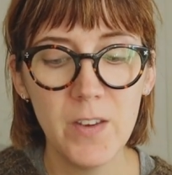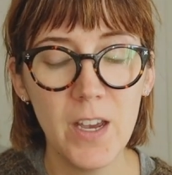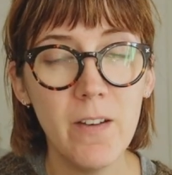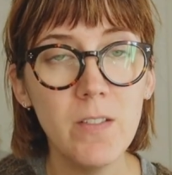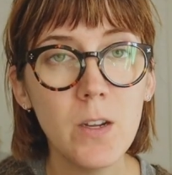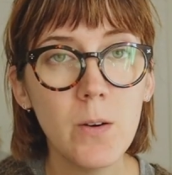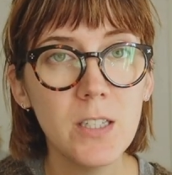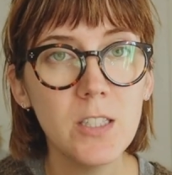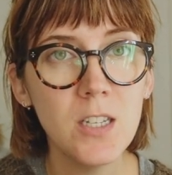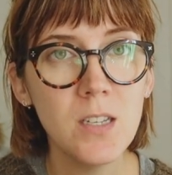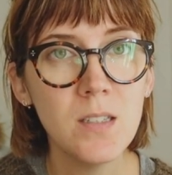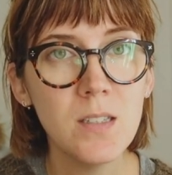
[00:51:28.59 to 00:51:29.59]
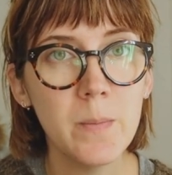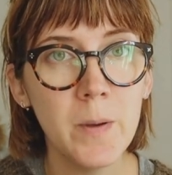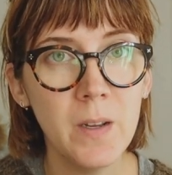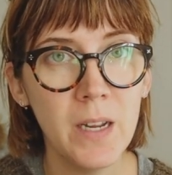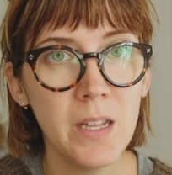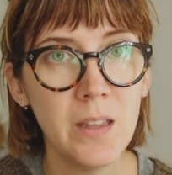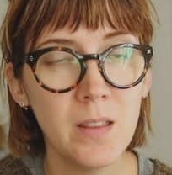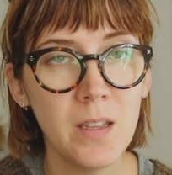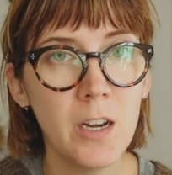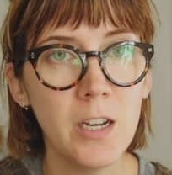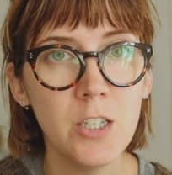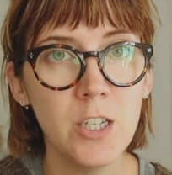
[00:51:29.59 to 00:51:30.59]
if you have any questions about anything
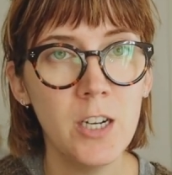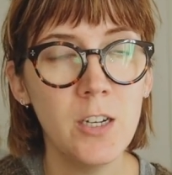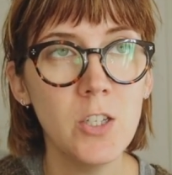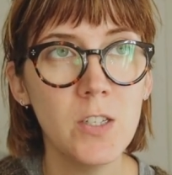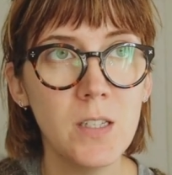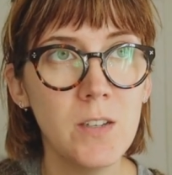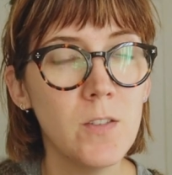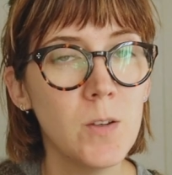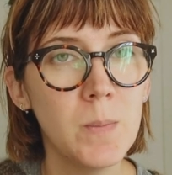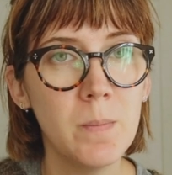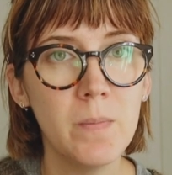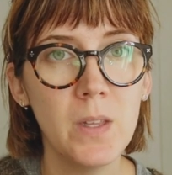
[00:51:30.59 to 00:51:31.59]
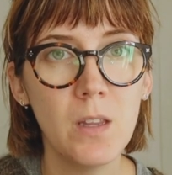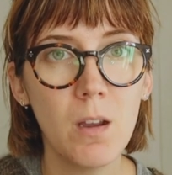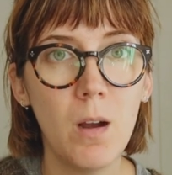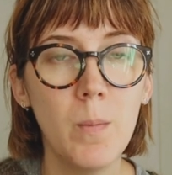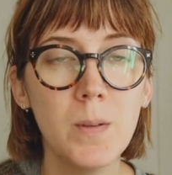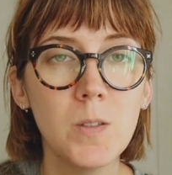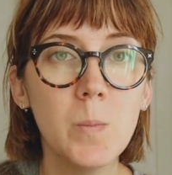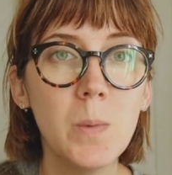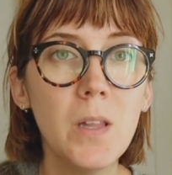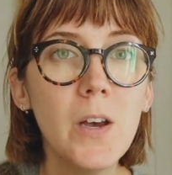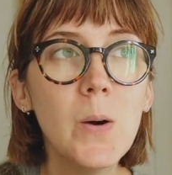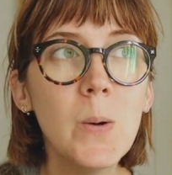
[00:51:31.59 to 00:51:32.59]
that I shared, just leave them in the comments
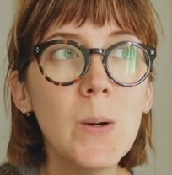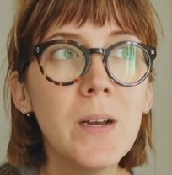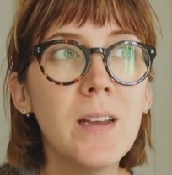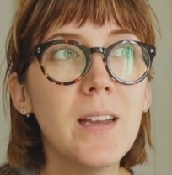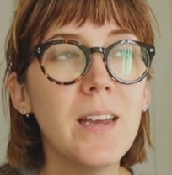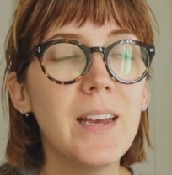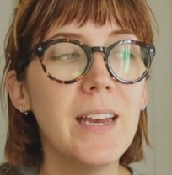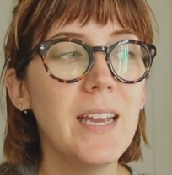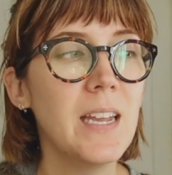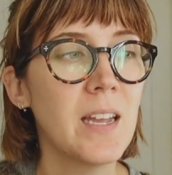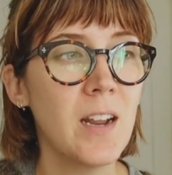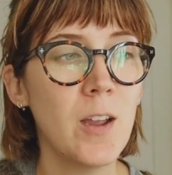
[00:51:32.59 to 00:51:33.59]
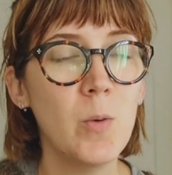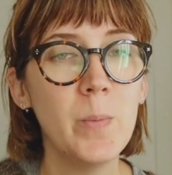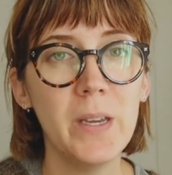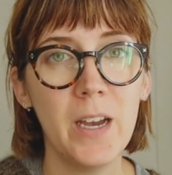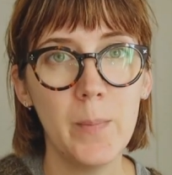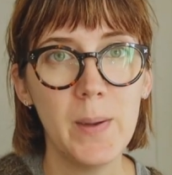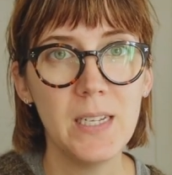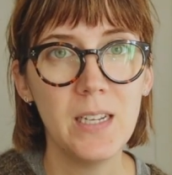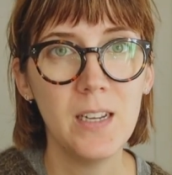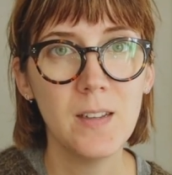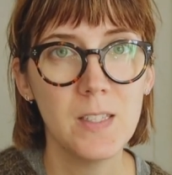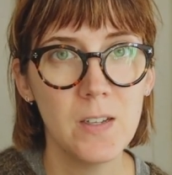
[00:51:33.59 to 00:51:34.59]
below, and I will be happy to
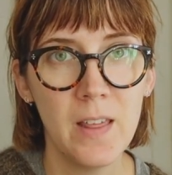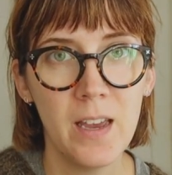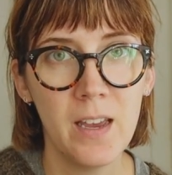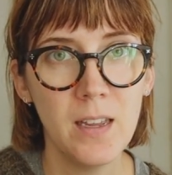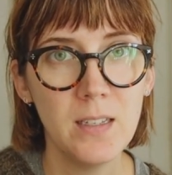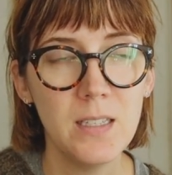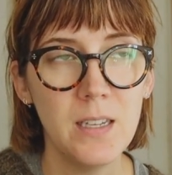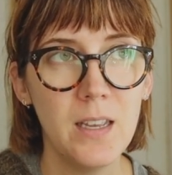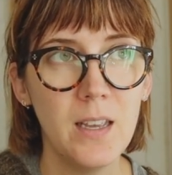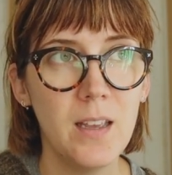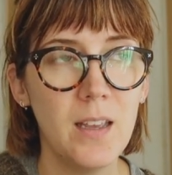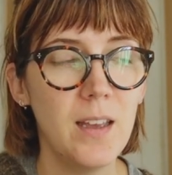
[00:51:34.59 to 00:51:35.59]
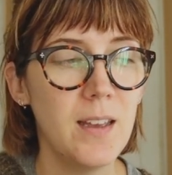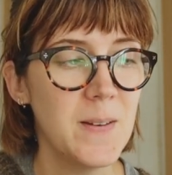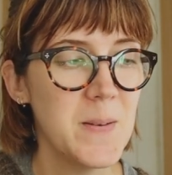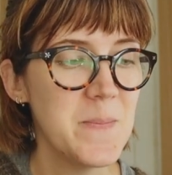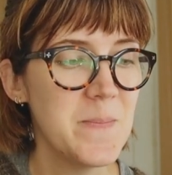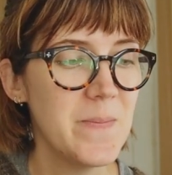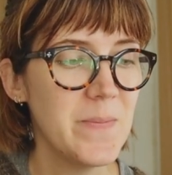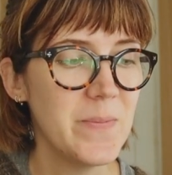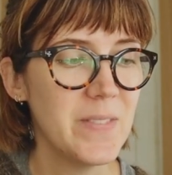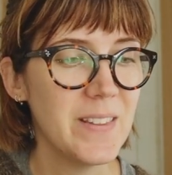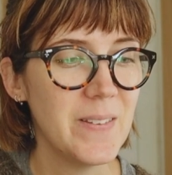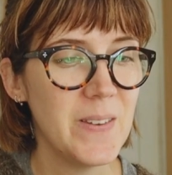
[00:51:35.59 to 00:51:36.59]
answer that. Um,
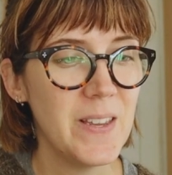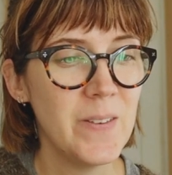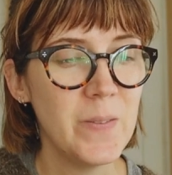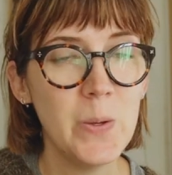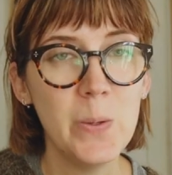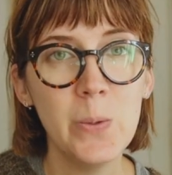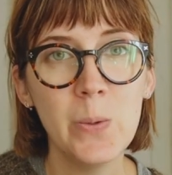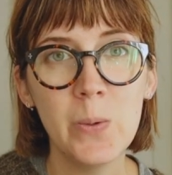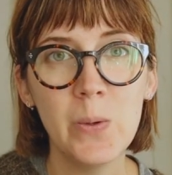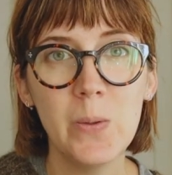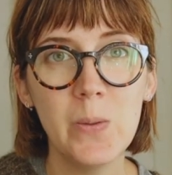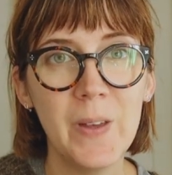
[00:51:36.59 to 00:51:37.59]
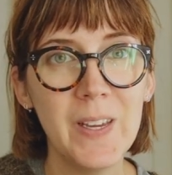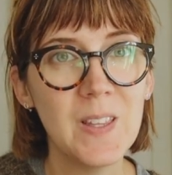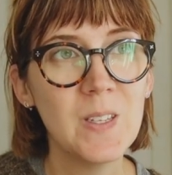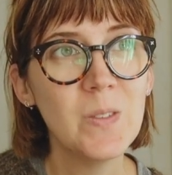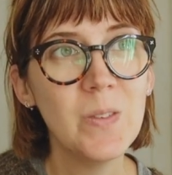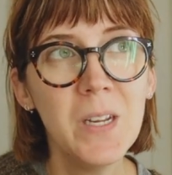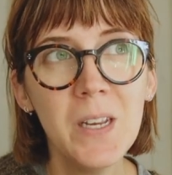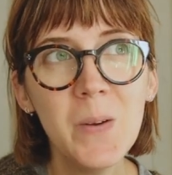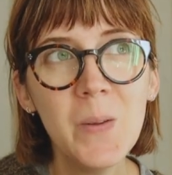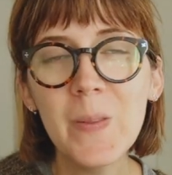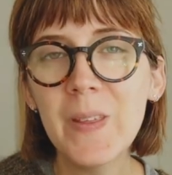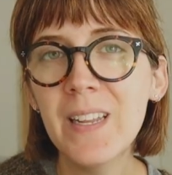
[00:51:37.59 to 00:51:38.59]
if you like this
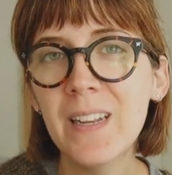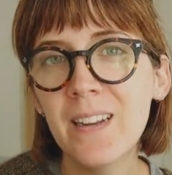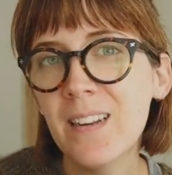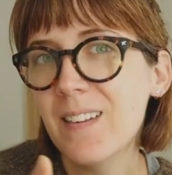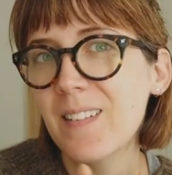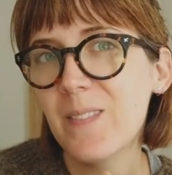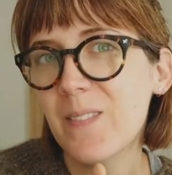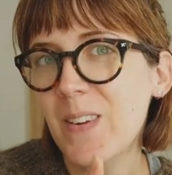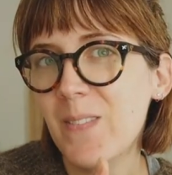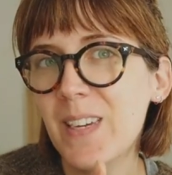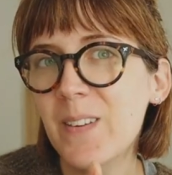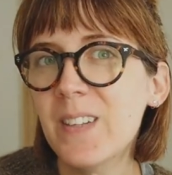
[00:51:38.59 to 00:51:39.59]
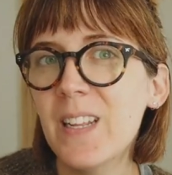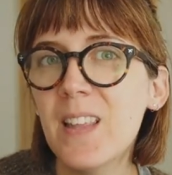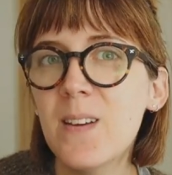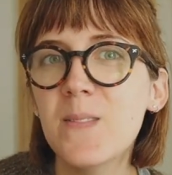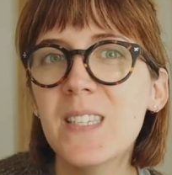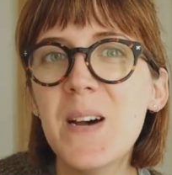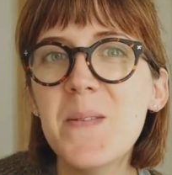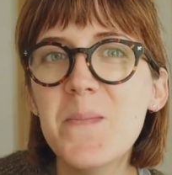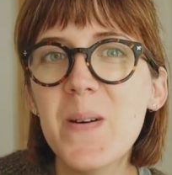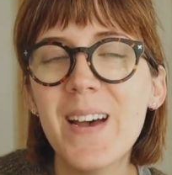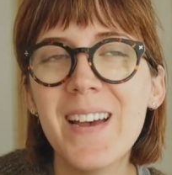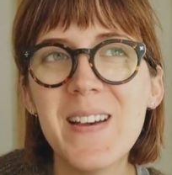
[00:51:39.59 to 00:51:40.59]
video, then maybe give it a thumbs up.
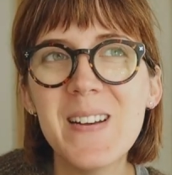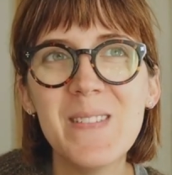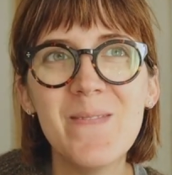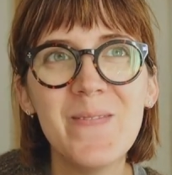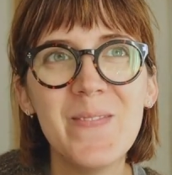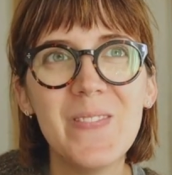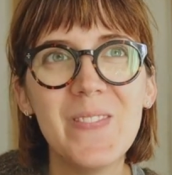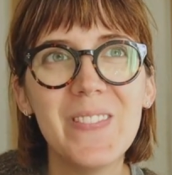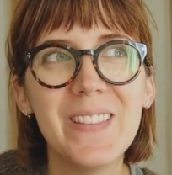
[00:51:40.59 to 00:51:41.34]
Um,